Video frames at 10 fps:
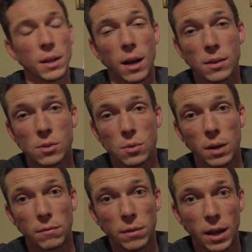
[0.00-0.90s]
nice
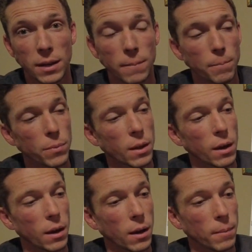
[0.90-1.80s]
straight flight.
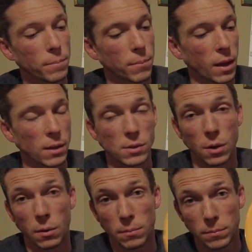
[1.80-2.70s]
And
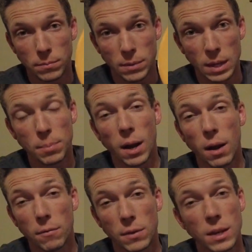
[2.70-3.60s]
so keep an eye
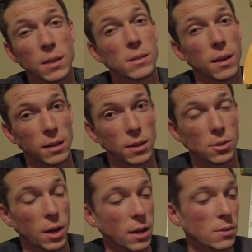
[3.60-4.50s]
out for these and get
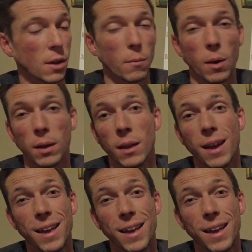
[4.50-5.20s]
your hands on one.